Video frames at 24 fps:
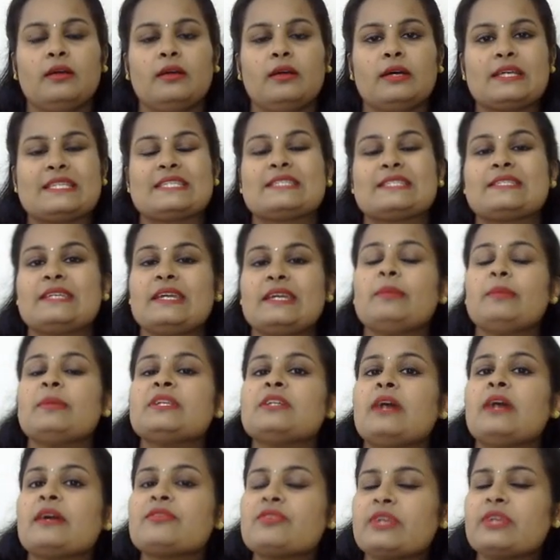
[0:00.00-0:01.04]
steam at
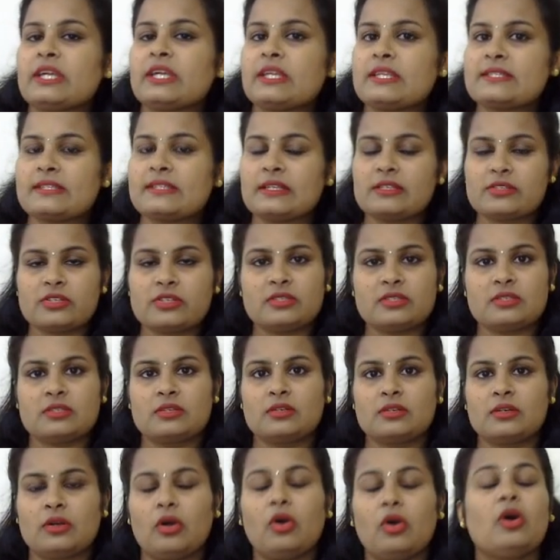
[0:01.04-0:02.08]
100 degrees Celsius
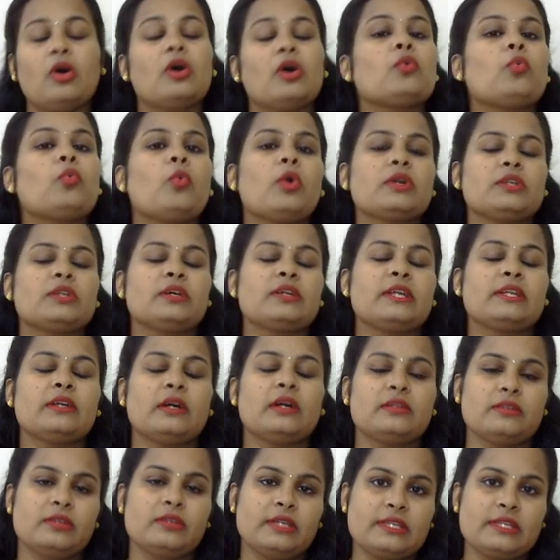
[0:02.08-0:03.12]
or water at
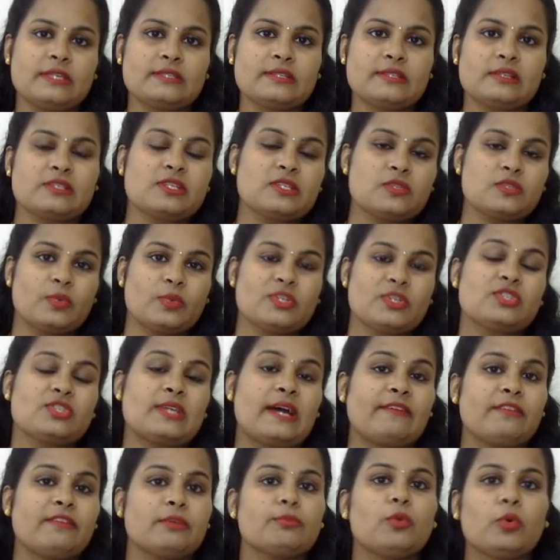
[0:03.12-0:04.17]
100 degrees Celsius, which is
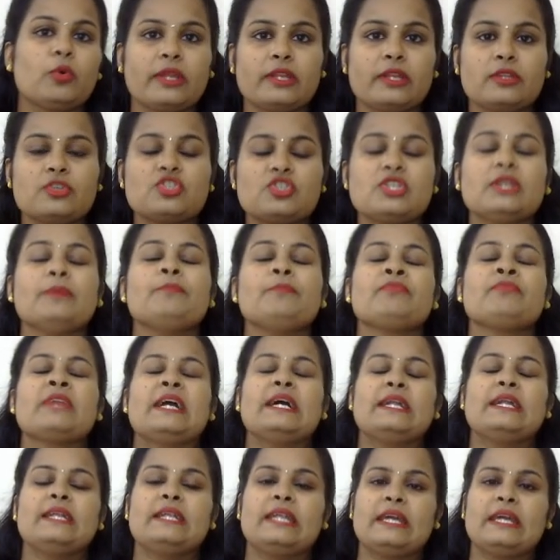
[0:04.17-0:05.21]
having more energy.
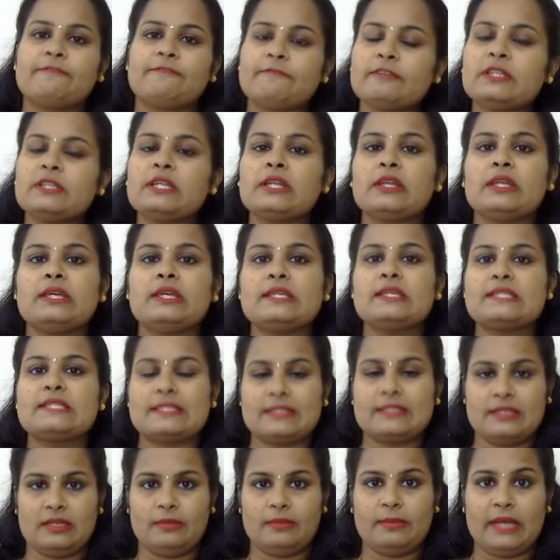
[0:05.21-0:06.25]
Definitely
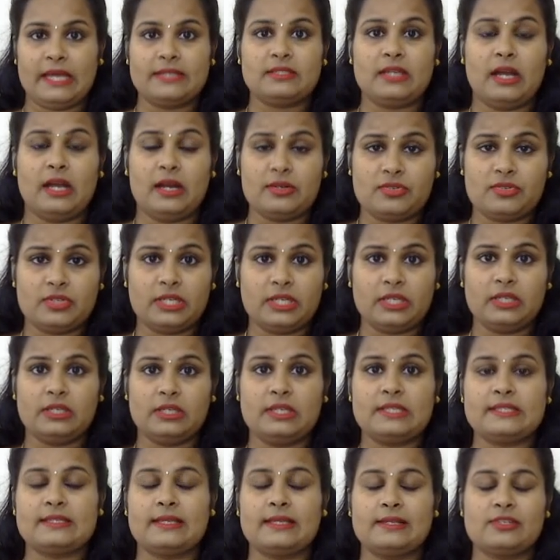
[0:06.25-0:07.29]
steam at 100
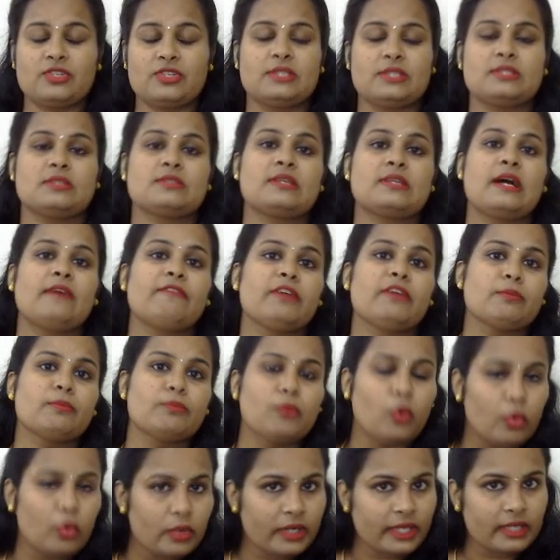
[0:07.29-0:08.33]
degrees Celsius is having
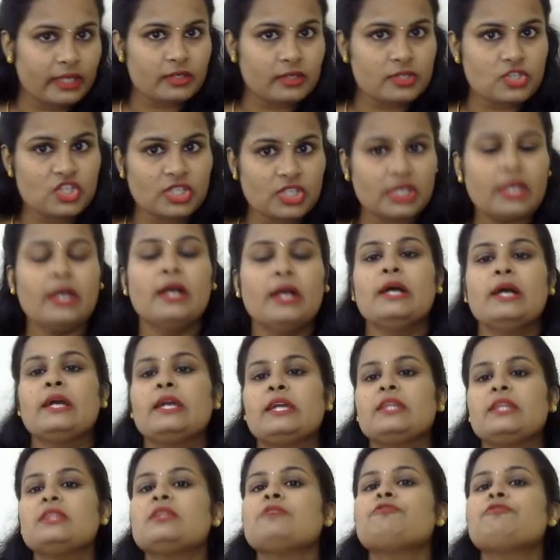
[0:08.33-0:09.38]
more energy
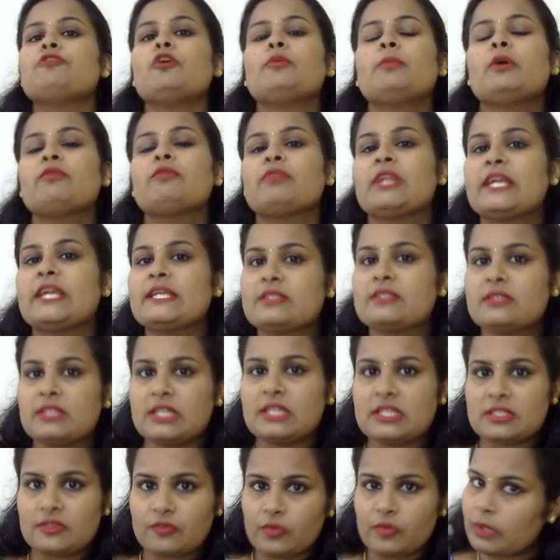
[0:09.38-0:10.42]
in the form of latent
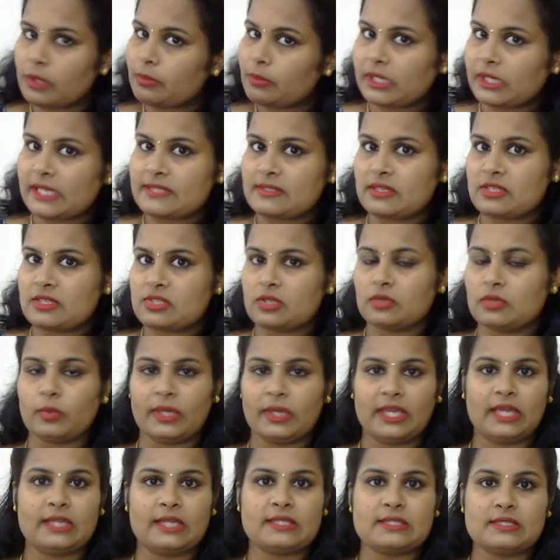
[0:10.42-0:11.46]
heat of vaporization, we
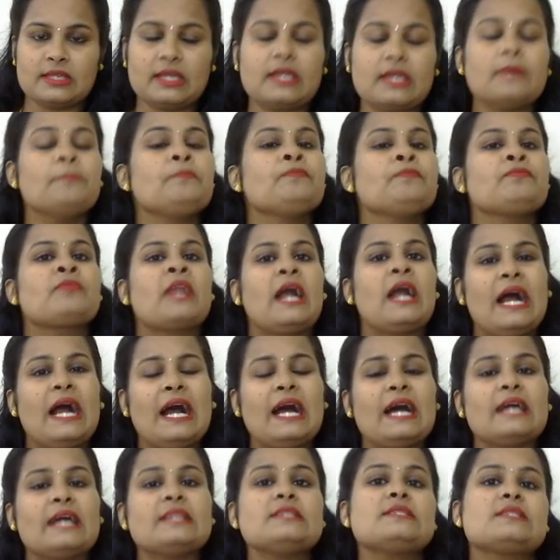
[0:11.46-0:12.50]
can see.
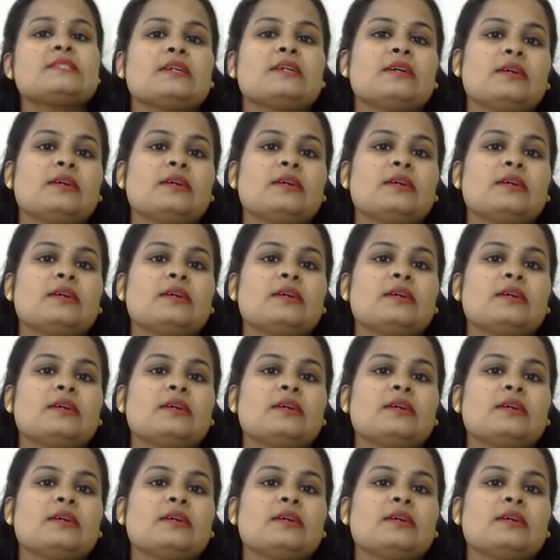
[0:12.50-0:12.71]
And